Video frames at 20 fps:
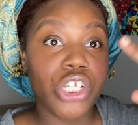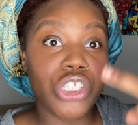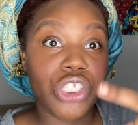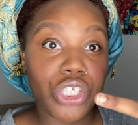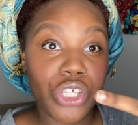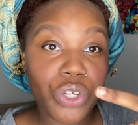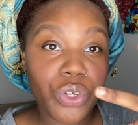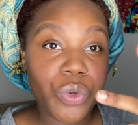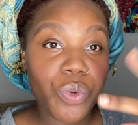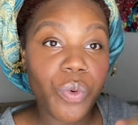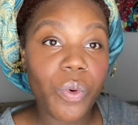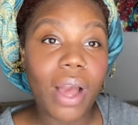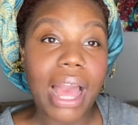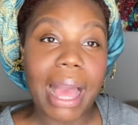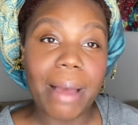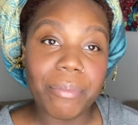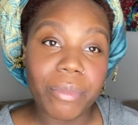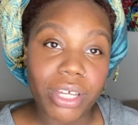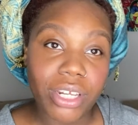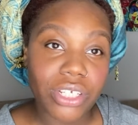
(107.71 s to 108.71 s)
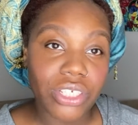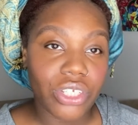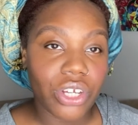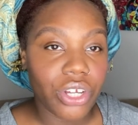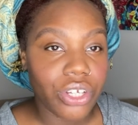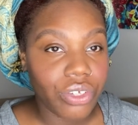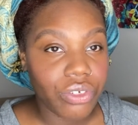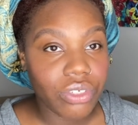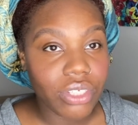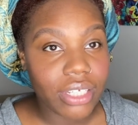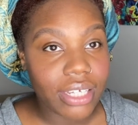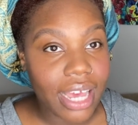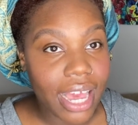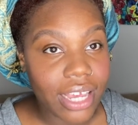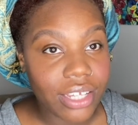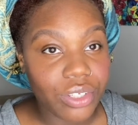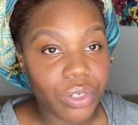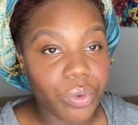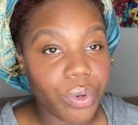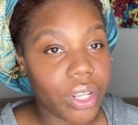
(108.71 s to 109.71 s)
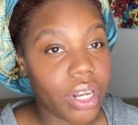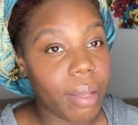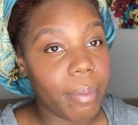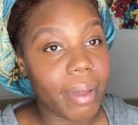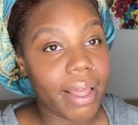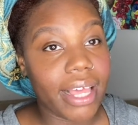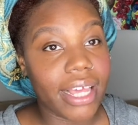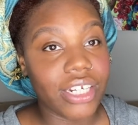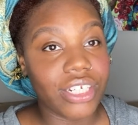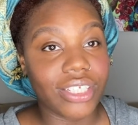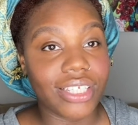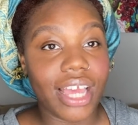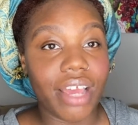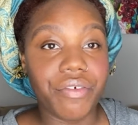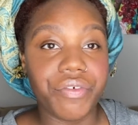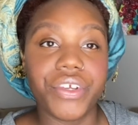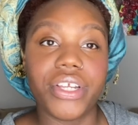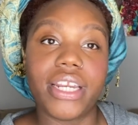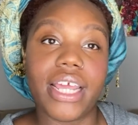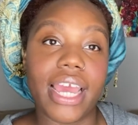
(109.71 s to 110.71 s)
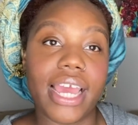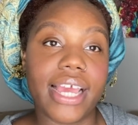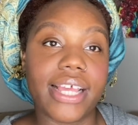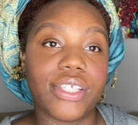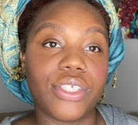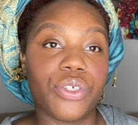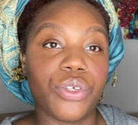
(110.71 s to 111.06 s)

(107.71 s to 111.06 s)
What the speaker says: 2, I'm gonna start using castor oil on my edges every day